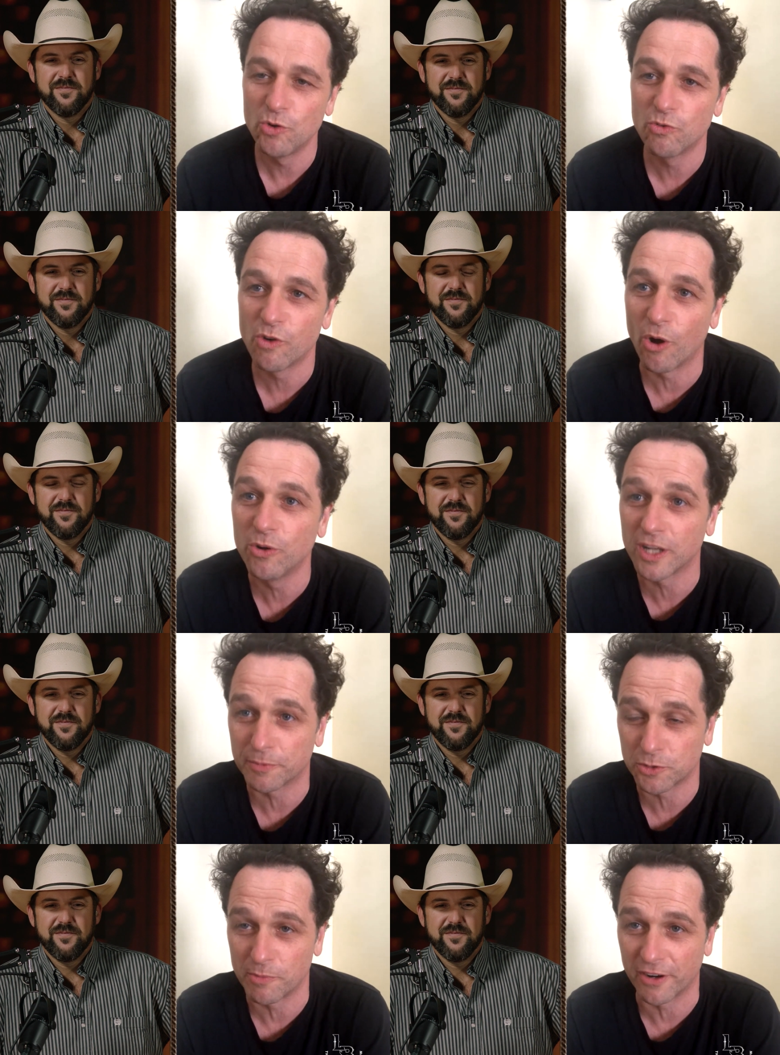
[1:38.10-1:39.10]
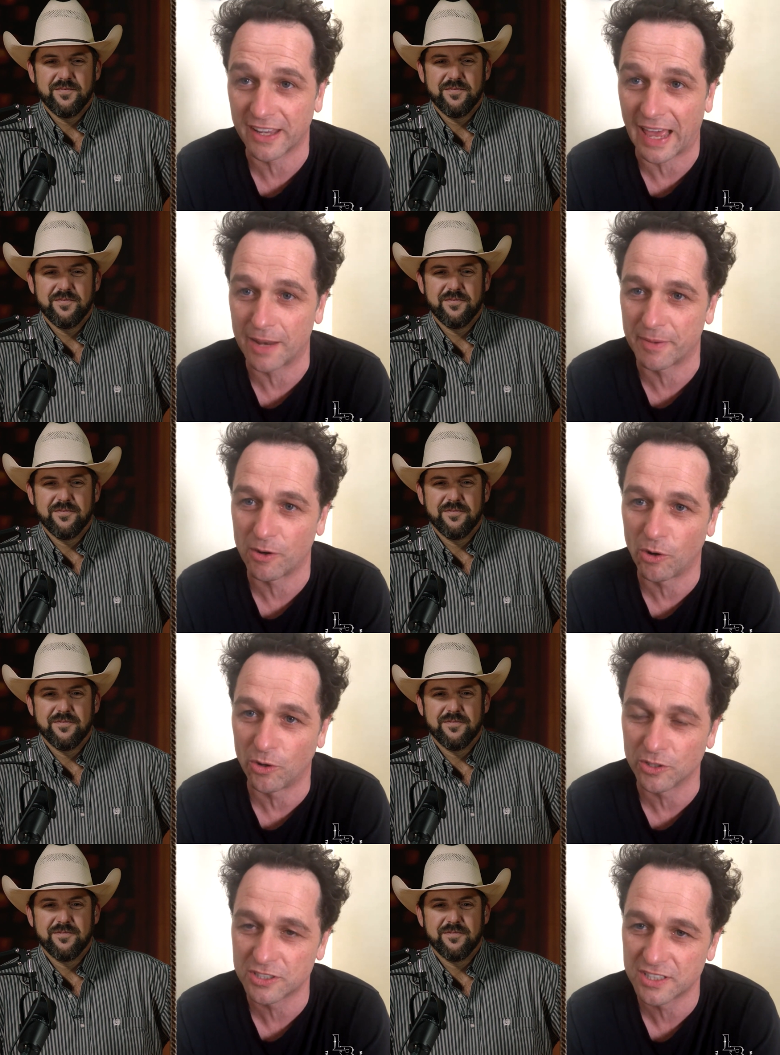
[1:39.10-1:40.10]
Speaker 1: who rode up to him on a galloping
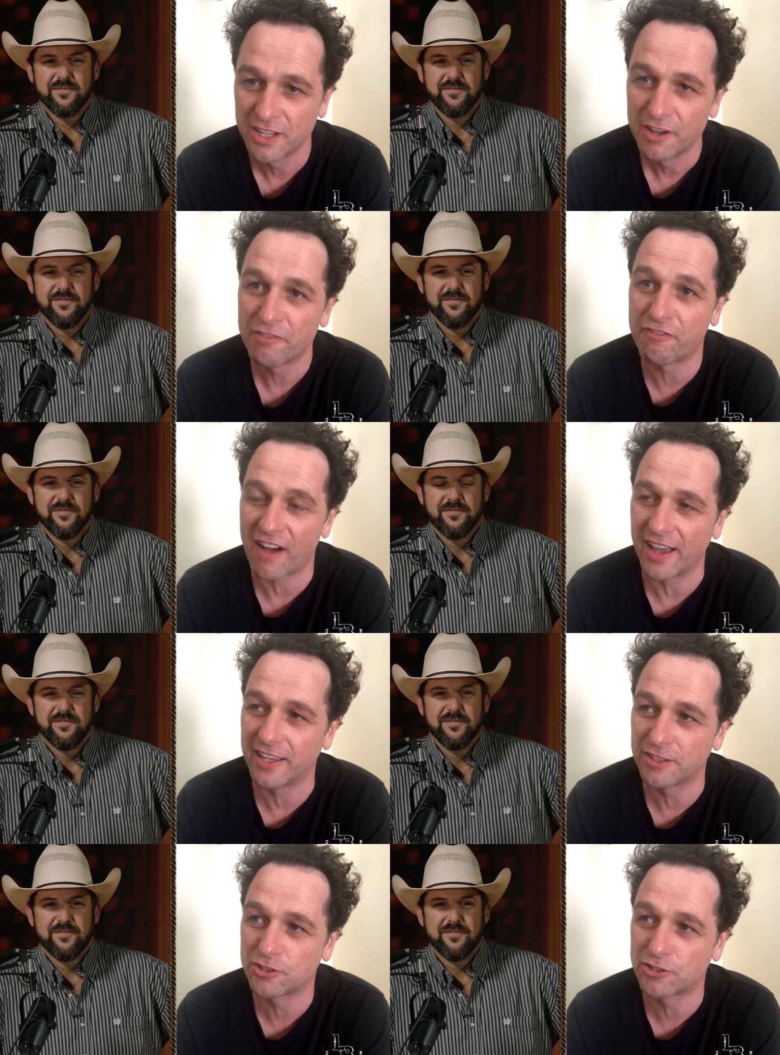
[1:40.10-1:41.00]
horse, fired